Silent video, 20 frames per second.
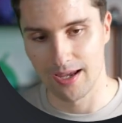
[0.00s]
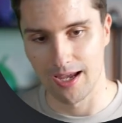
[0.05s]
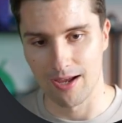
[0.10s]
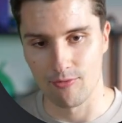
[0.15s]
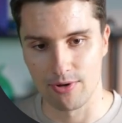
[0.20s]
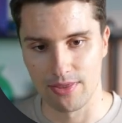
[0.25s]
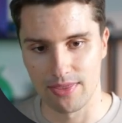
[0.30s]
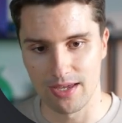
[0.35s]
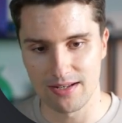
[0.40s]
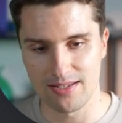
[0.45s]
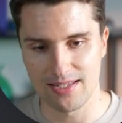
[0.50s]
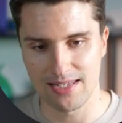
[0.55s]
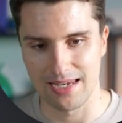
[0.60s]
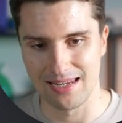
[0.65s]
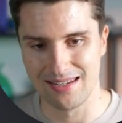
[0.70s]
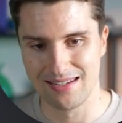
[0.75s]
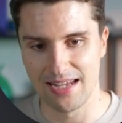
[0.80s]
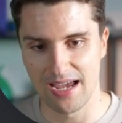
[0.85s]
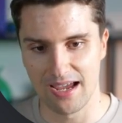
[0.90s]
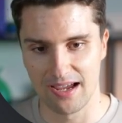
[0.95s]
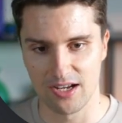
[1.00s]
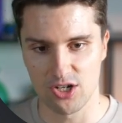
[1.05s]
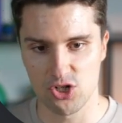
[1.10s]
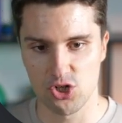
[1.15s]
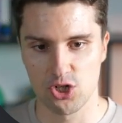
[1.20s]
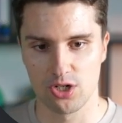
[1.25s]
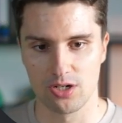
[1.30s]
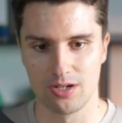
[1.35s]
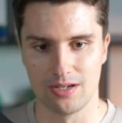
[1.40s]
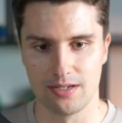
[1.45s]
And we then say
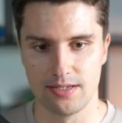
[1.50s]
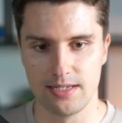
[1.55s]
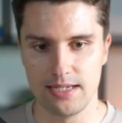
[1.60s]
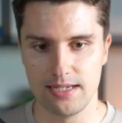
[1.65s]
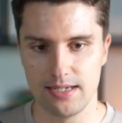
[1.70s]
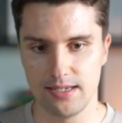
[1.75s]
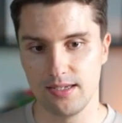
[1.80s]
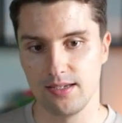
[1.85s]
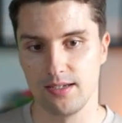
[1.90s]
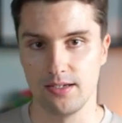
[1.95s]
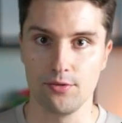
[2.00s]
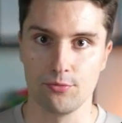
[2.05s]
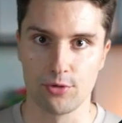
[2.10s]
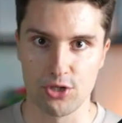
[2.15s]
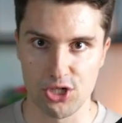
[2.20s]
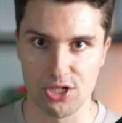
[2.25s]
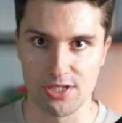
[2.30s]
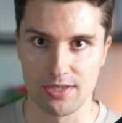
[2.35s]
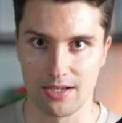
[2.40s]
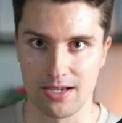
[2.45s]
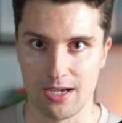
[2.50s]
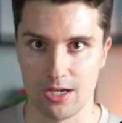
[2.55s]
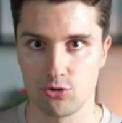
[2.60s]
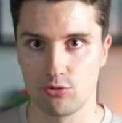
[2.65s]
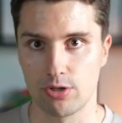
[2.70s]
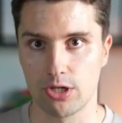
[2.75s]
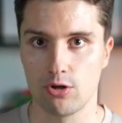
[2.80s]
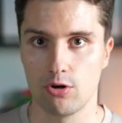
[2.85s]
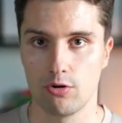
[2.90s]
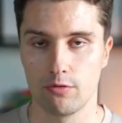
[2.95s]
dash DE, which is the
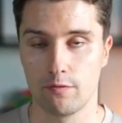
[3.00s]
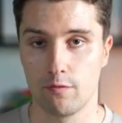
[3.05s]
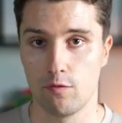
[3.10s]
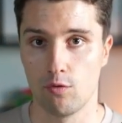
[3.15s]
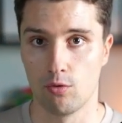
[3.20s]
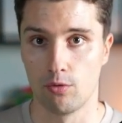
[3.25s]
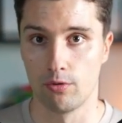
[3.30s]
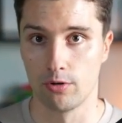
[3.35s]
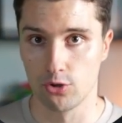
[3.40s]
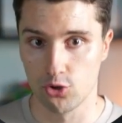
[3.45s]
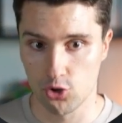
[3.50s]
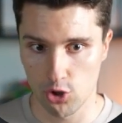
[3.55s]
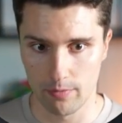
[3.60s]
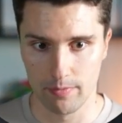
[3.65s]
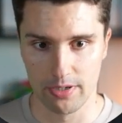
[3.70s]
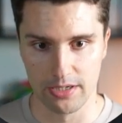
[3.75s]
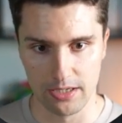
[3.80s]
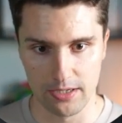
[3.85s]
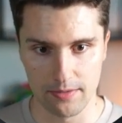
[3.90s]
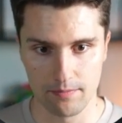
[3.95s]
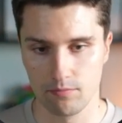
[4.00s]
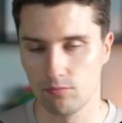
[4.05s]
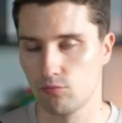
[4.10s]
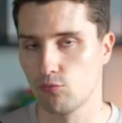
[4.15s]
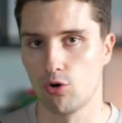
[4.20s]
country code for Germany,